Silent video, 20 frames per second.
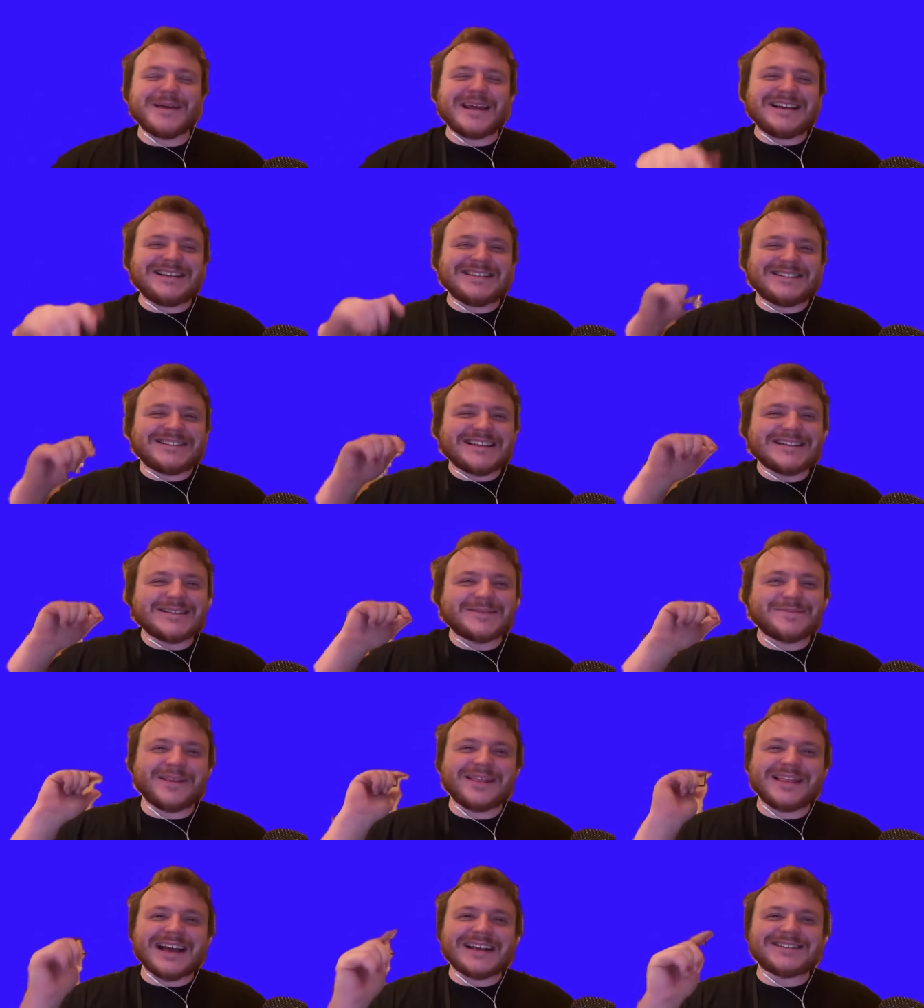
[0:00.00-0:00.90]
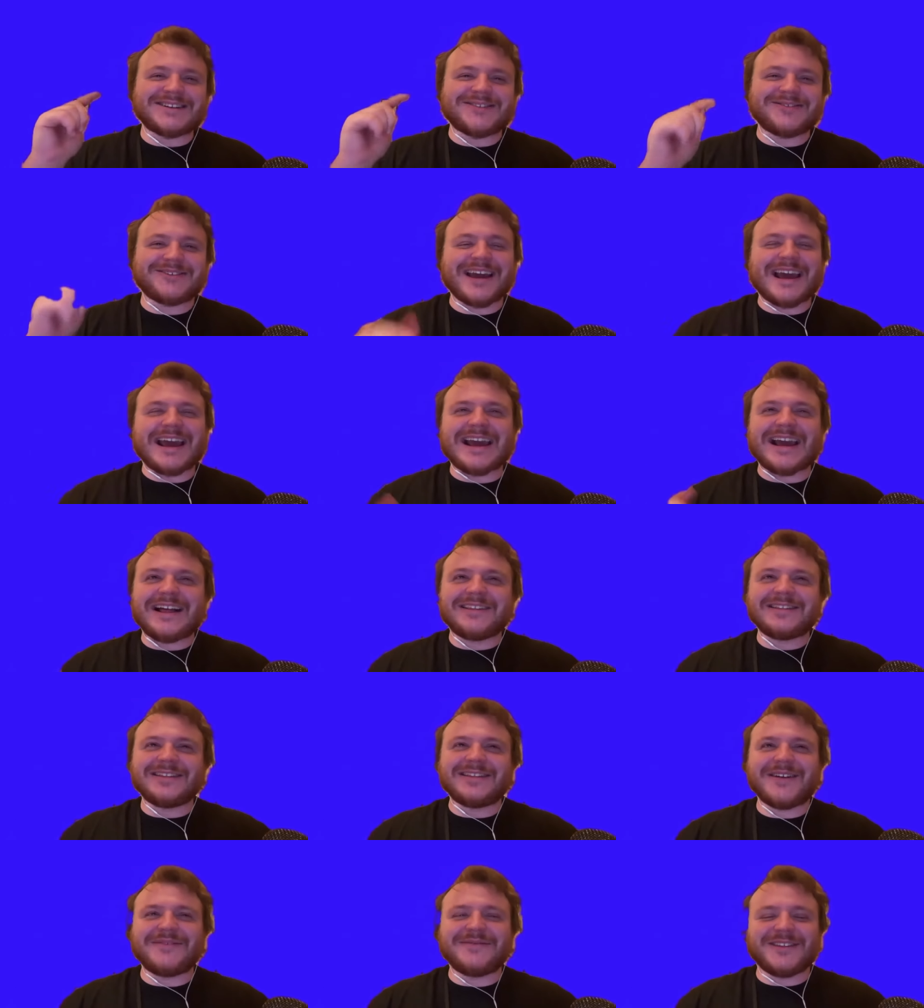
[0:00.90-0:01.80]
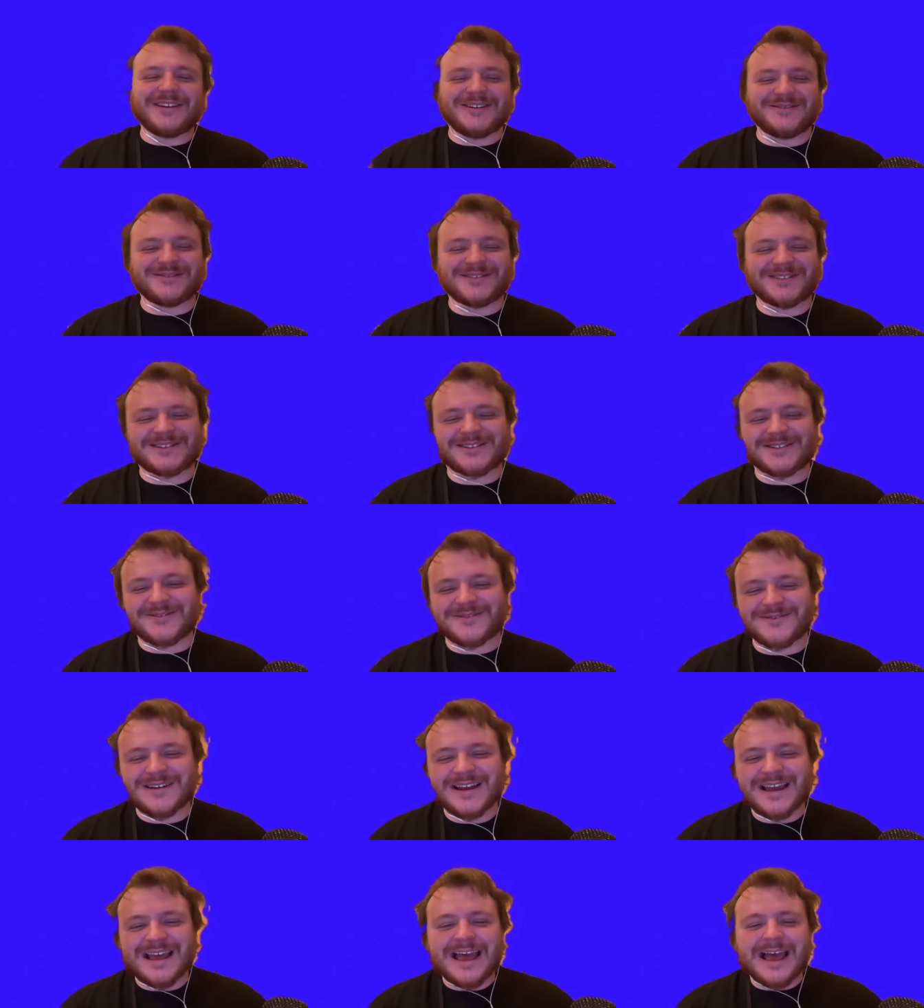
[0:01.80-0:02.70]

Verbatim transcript: He says, "But that's okay. Love the new suit."